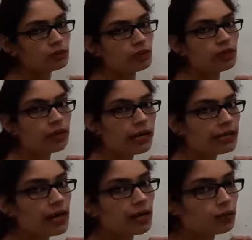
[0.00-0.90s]
all, I
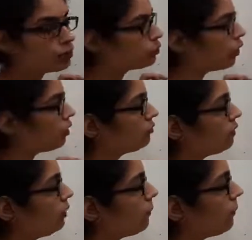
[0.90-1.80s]
have to solve
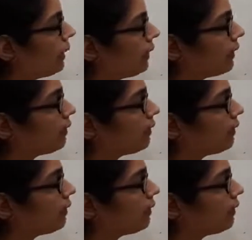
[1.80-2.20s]
the bracket.